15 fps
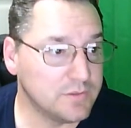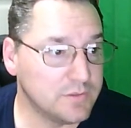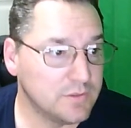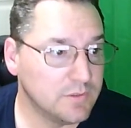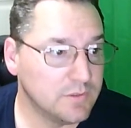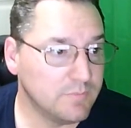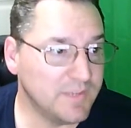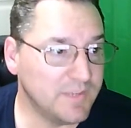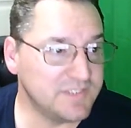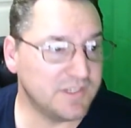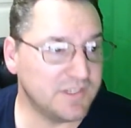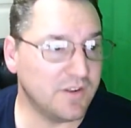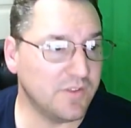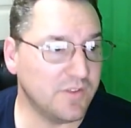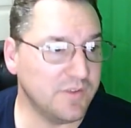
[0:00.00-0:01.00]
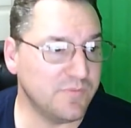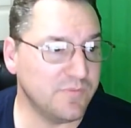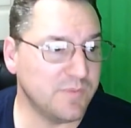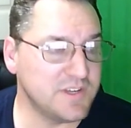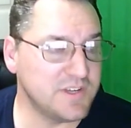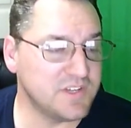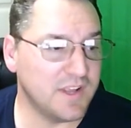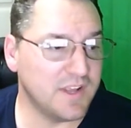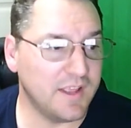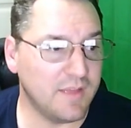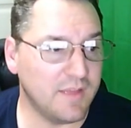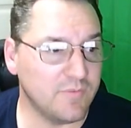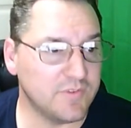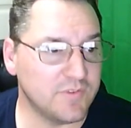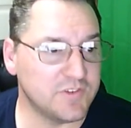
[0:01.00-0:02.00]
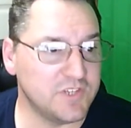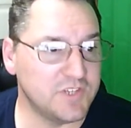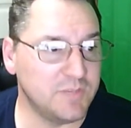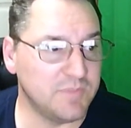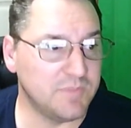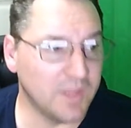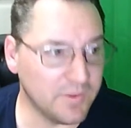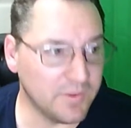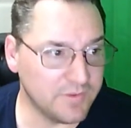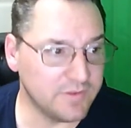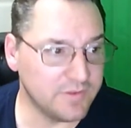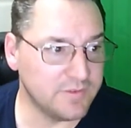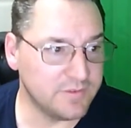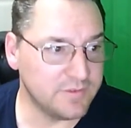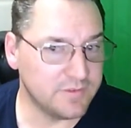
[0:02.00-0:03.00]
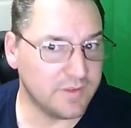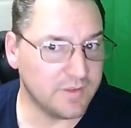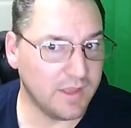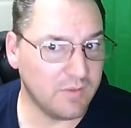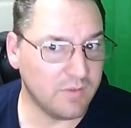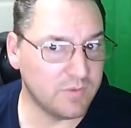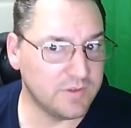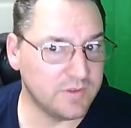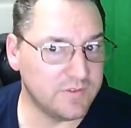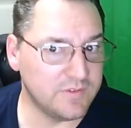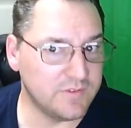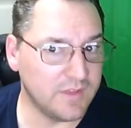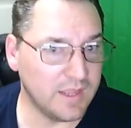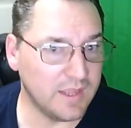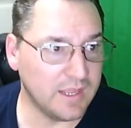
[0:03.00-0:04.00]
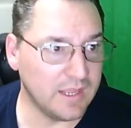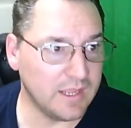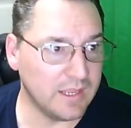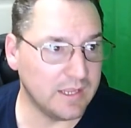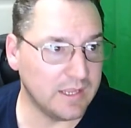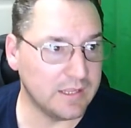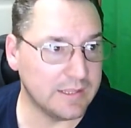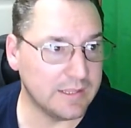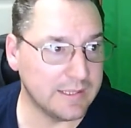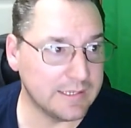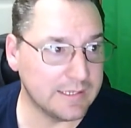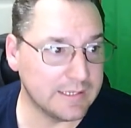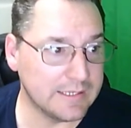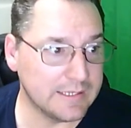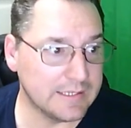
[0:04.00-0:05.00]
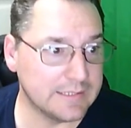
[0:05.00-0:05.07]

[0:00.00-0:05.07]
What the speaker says: Based on all the information I have with the cheap Deltas, I would say that